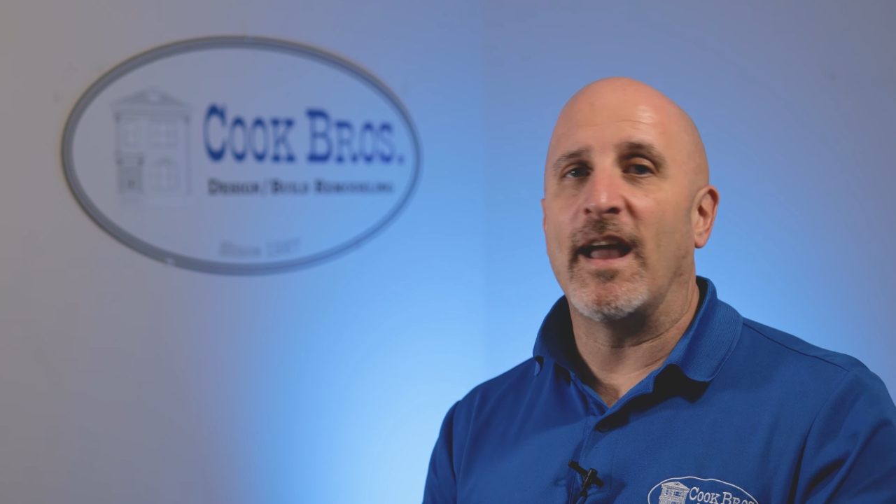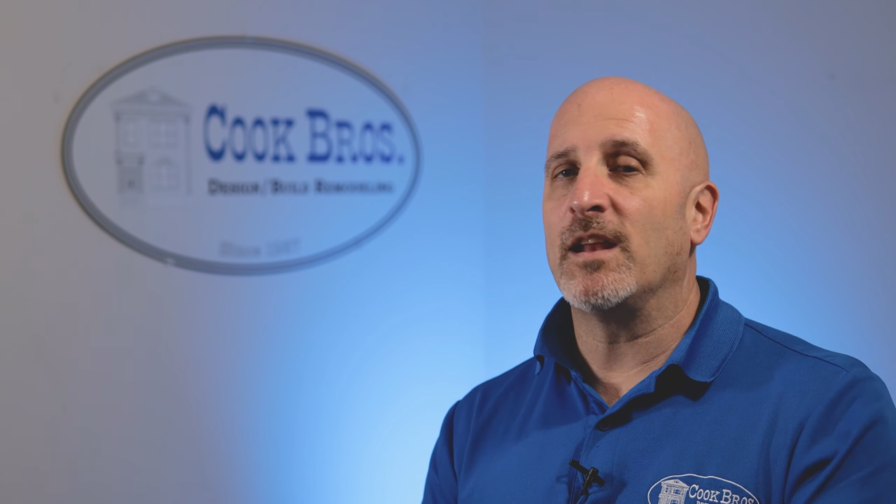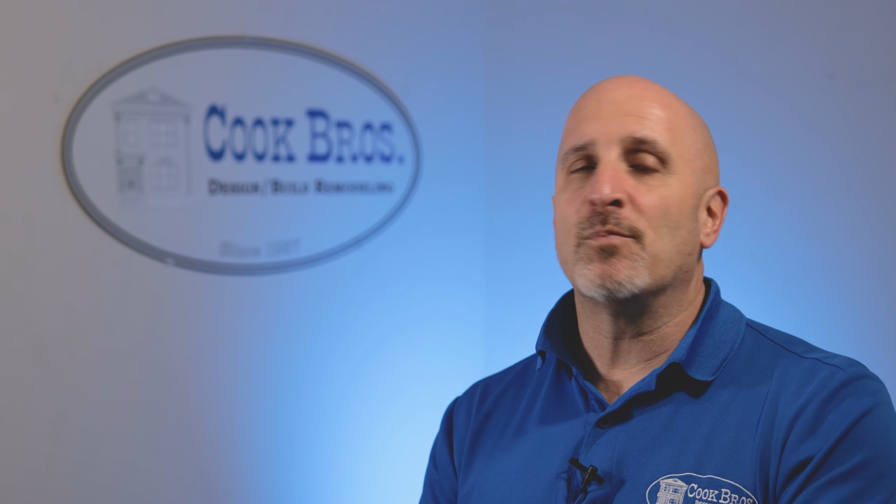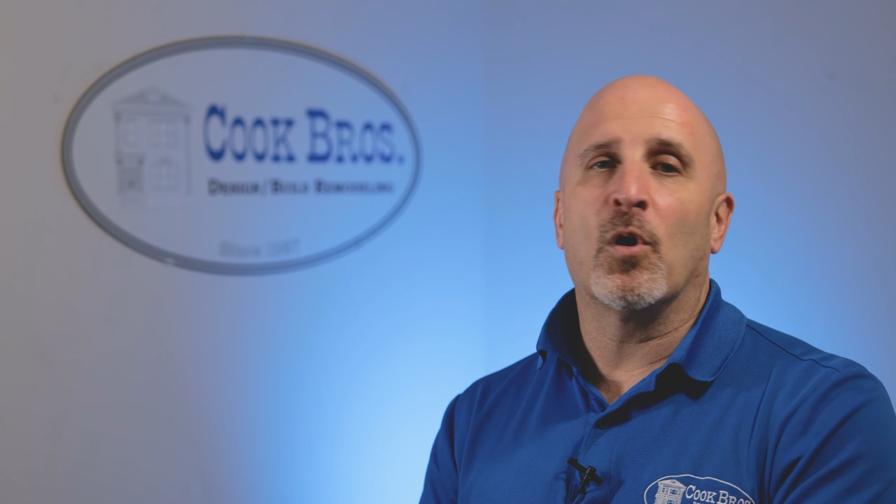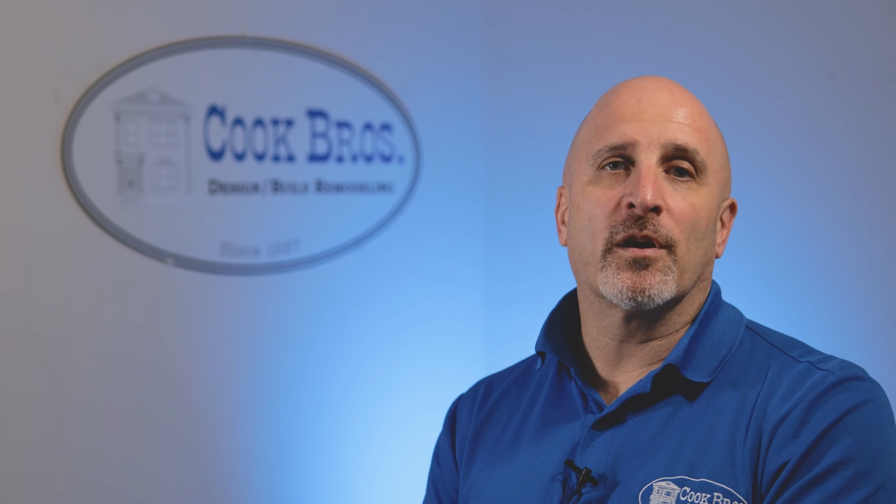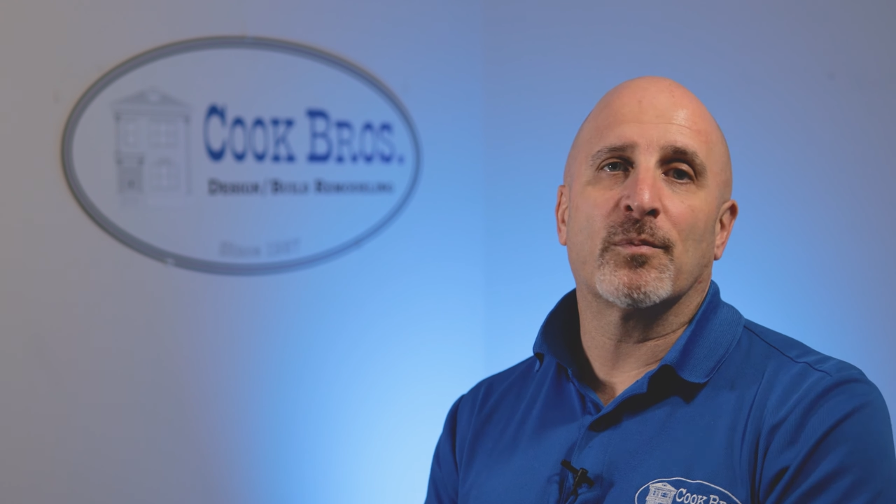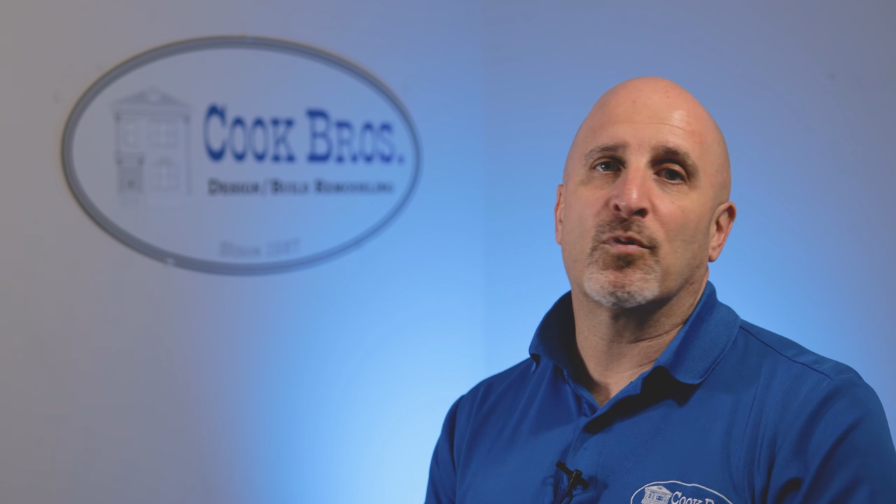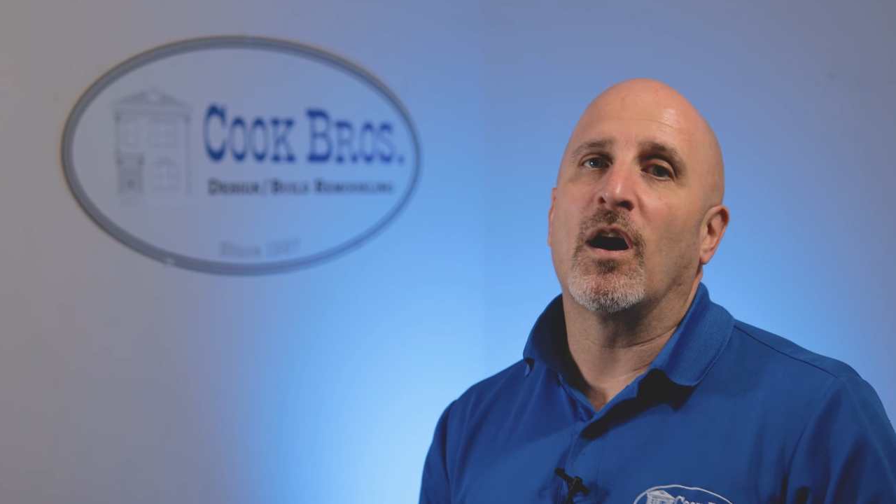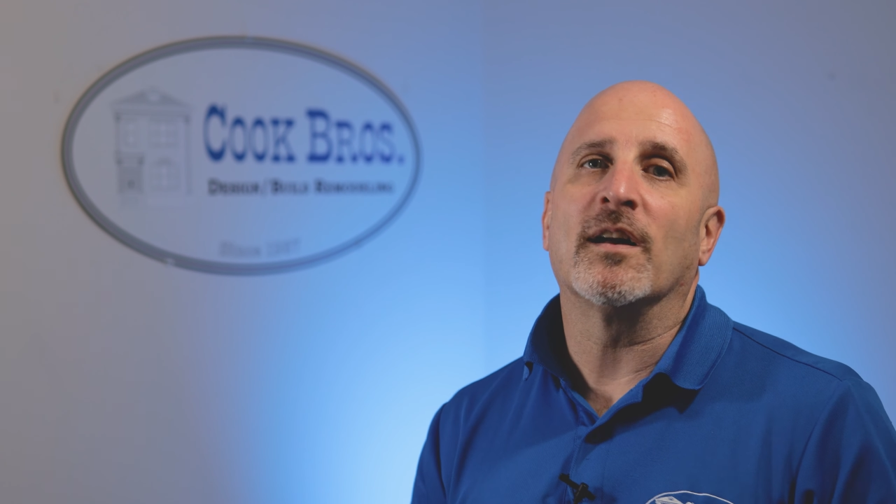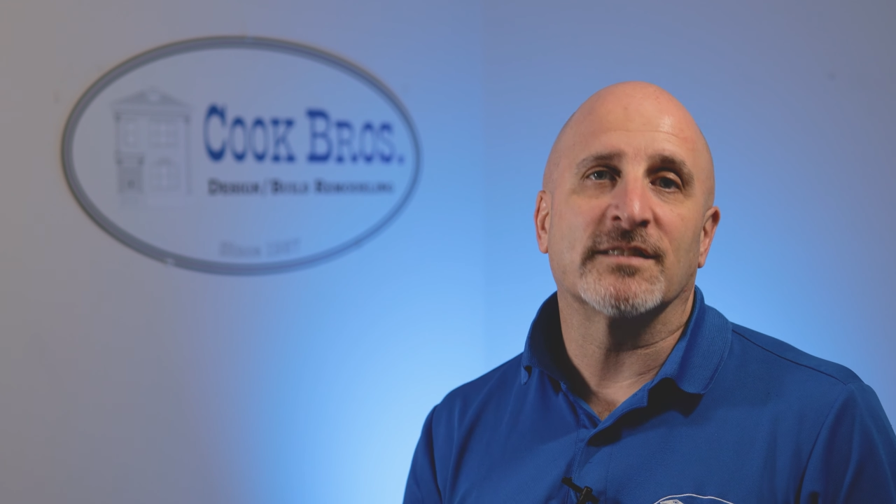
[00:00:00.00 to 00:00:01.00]
any part of the
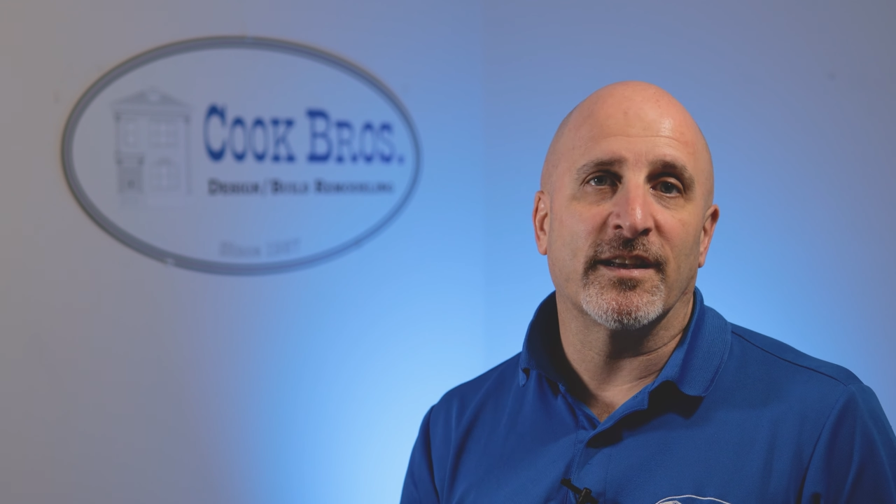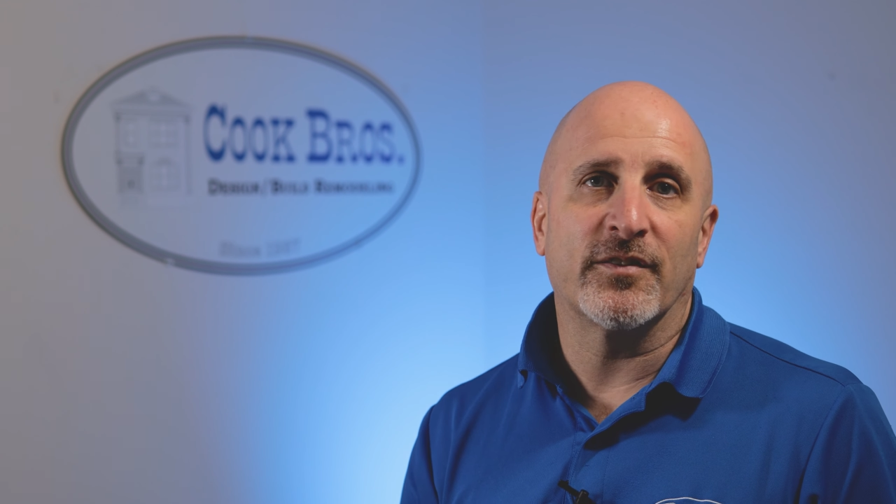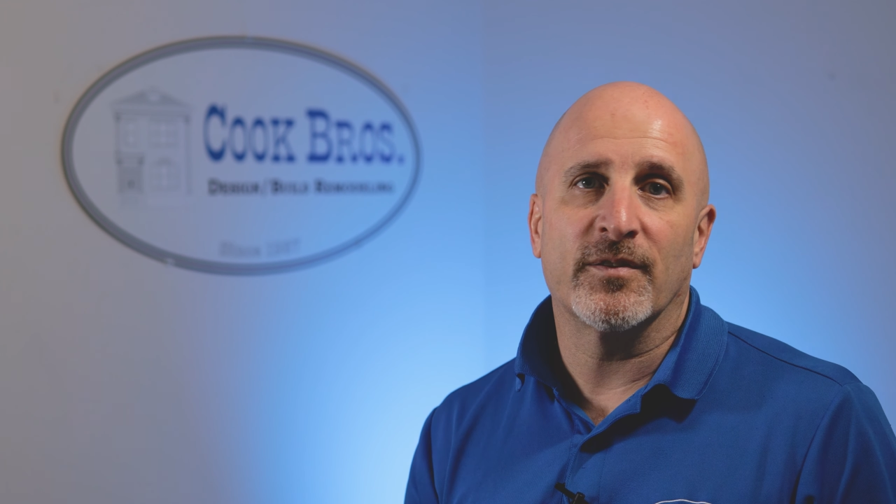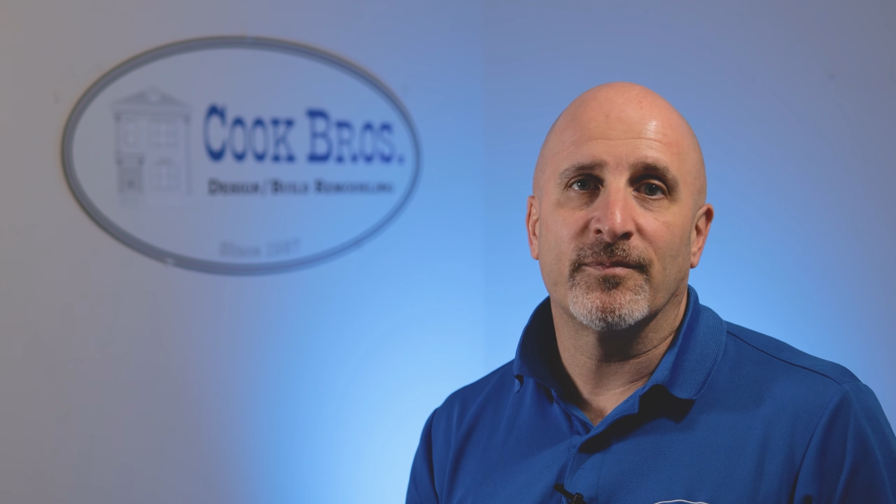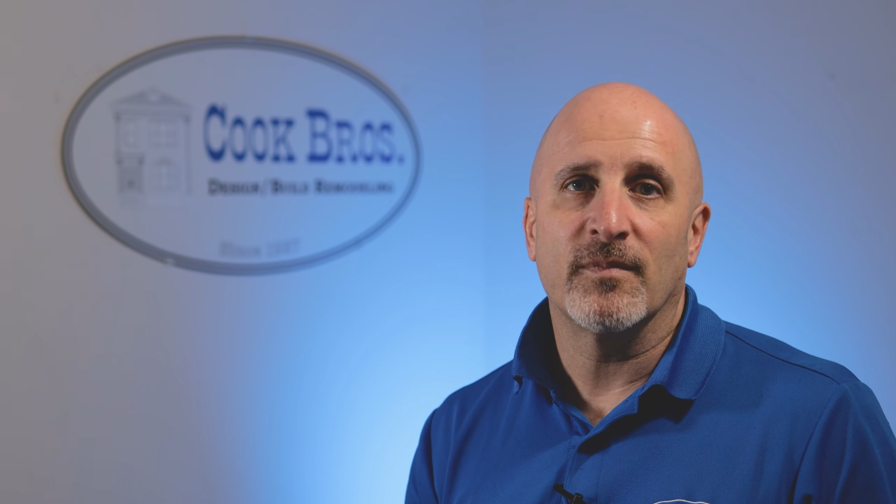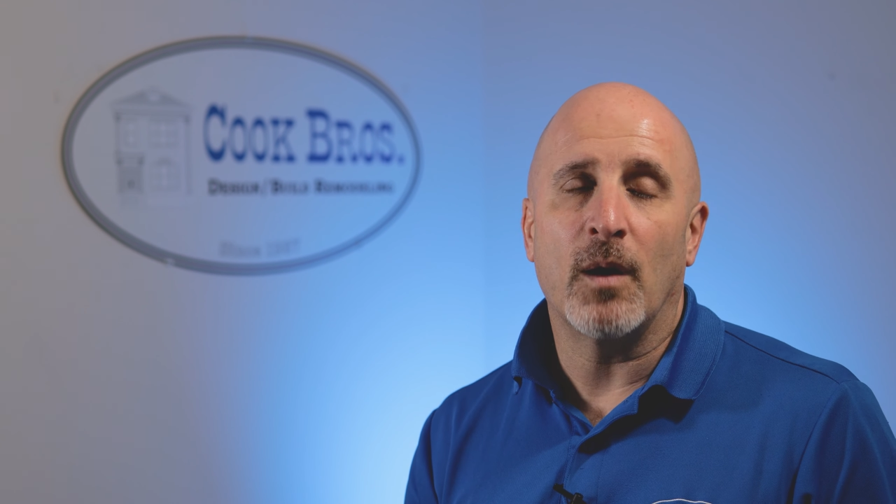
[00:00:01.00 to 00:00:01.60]
process.